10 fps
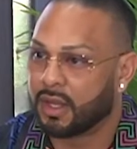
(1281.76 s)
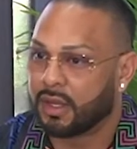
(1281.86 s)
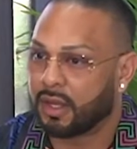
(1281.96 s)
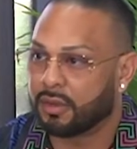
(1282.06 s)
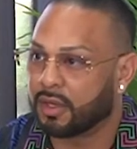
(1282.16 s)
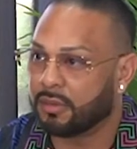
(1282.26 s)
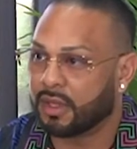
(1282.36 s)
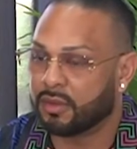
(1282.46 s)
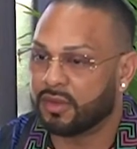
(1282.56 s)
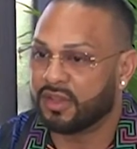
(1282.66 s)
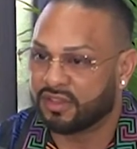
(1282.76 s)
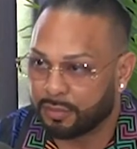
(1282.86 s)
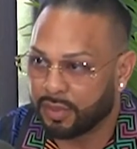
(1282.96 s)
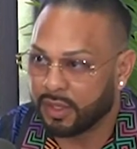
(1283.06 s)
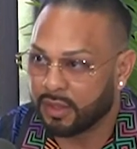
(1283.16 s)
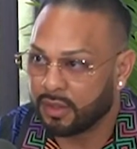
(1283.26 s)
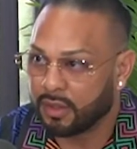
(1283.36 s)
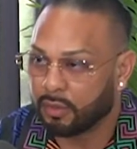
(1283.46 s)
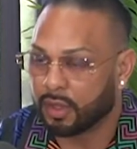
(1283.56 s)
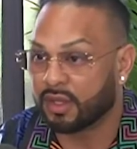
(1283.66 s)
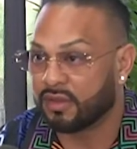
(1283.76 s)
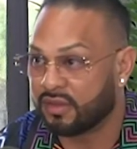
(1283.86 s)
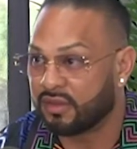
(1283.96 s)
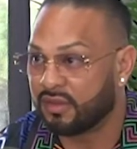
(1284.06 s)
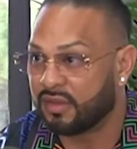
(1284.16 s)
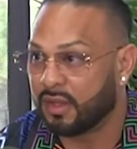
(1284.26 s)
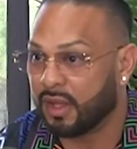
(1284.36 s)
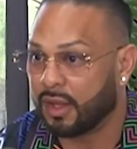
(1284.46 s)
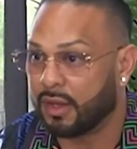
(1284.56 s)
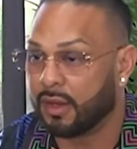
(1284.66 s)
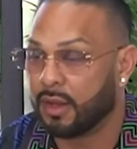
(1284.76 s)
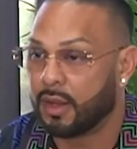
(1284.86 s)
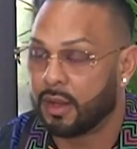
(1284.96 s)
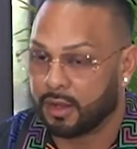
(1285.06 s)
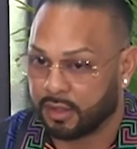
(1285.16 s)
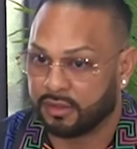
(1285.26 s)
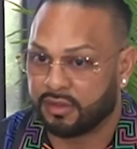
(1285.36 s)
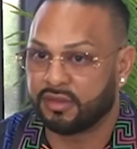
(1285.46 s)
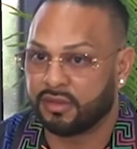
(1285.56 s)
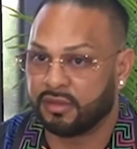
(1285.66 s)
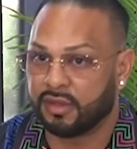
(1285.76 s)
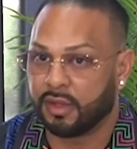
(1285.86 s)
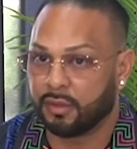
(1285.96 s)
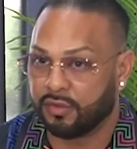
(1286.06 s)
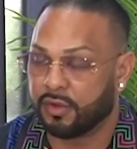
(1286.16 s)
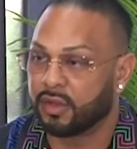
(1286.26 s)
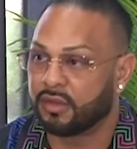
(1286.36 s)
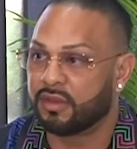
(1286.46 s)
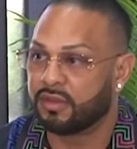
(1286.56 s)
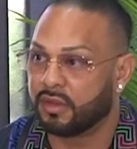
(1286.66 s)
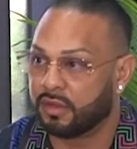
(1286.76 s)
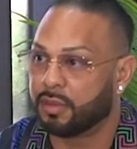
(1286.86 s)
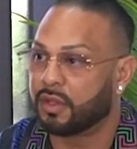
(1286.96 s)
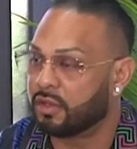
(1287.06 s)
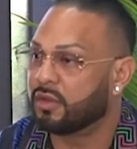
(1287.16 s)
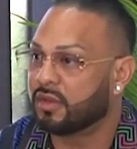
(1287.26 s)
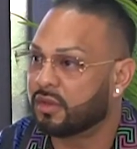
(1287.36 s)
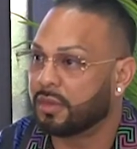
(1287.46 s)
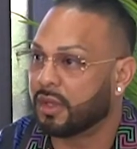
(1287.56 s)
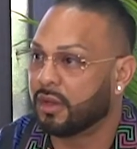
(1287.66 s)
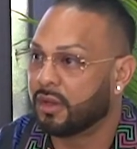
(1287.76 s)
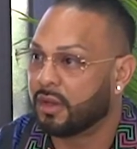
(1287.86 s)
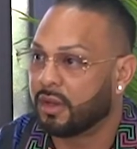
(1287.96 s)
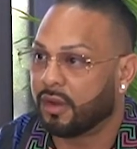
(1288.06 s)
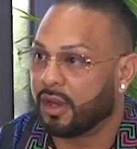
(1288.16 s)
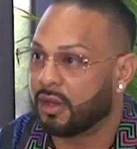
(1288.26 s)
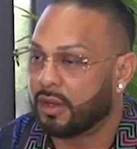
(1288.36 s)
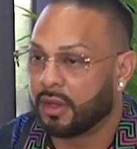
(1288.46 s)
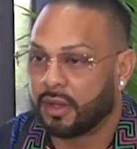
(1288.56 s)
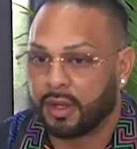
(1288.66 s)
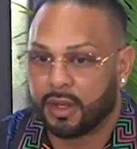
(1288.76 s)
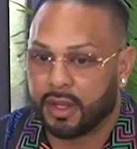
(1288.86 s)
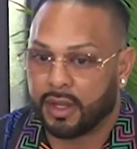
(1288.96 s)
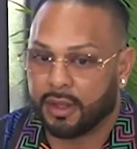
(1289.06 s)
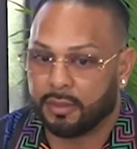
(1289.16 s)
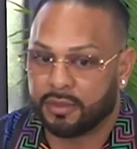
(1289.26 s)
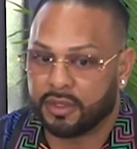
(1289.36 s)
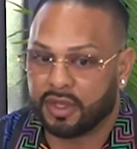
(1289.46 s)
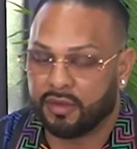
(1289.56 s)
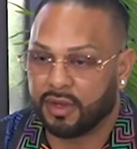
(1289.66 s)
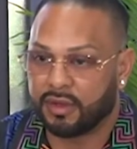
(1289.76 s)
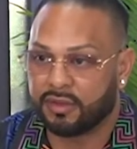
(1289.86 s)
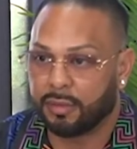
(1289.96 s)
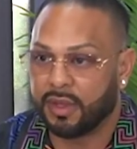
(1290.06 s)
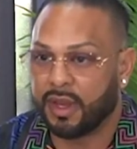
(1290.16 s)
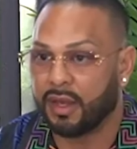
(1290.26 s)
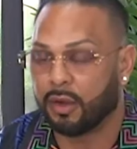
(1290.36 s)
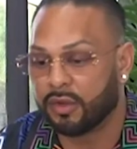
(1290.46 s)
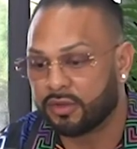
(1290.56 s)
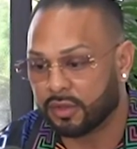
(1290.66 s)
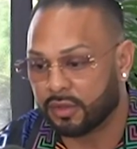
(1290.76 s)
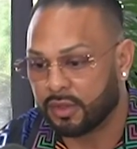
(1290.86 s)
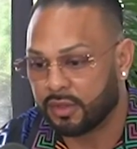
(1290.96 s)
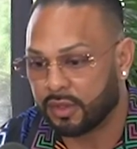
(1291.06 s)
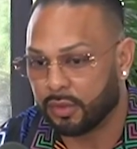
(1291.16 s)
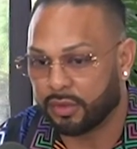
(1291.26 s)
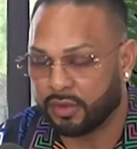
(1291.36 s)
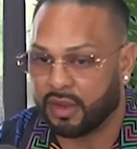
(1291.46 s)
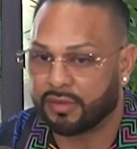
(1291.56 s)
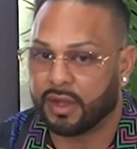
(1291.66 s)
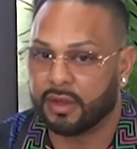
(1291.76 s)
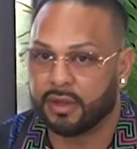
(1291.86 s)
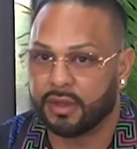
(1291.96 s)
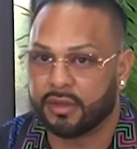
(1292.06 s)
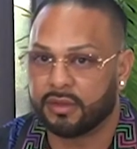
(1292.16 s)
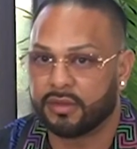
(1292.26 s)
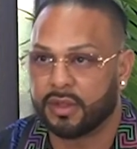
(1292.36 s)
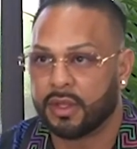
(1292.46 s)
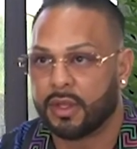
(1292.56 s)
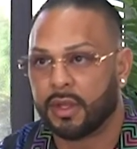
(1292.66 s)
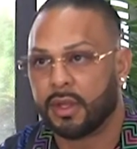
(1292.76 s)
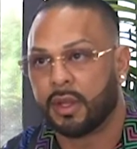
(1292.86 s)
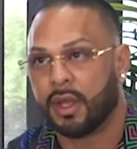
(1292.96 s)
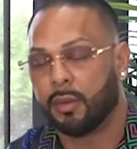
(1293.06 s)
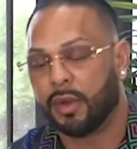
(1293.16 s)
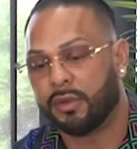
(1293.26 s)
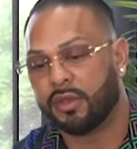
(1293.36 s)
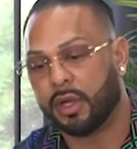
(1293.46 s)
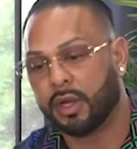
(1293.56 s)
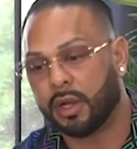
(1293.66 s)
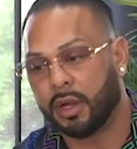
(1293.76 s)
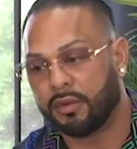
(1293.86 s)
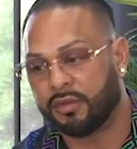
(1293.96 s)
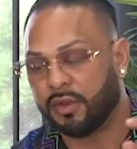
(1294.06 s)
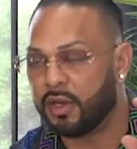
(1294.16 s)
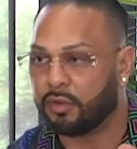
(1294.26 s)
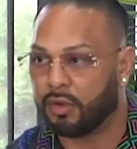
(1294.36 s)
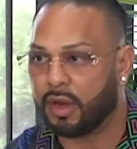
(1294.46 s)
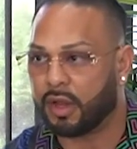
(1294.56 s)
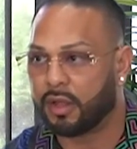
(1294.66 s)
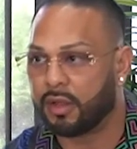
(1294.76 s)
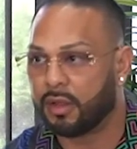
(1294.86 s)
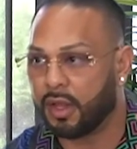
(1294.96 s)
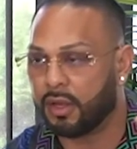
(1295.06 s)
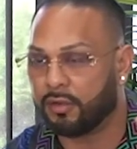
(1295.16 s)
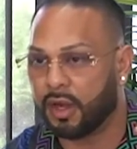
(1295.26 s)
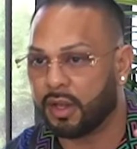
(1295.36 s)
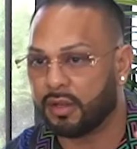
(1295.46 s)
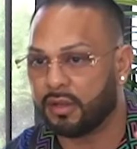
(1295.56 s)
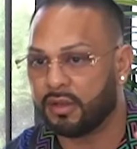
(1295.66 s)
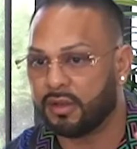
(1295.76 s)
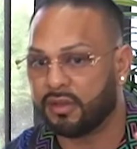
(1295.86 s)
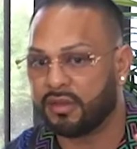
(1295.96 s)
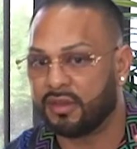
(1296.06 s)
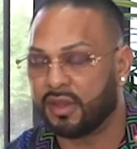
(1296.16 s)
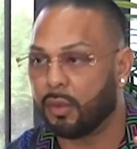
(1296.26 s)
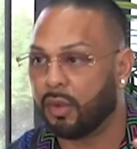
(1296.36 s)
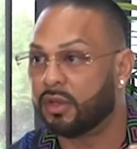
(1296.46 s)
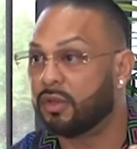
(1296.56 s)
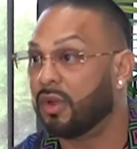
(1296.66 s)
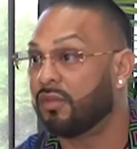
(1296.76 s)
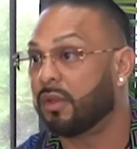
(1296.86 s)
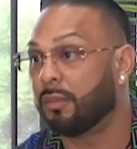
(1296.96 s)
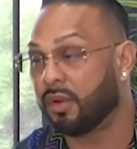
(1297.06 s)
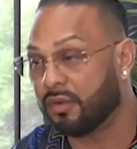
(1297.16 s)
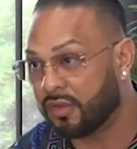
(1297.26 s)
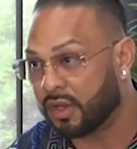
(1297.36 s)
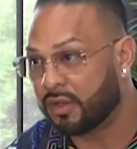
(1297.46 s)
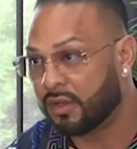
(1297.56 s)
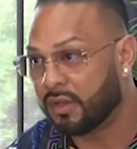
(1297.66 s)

That's what it comes down to. Discipline. Well, consistency and consistency. If you're consistent, is because you're disciplined, mm. right? Um, just having the discipline, and also the older I've gotten is, when I was younger, I was very neurotic, and neurotic in the in the sense that I wanted to do everything perfect.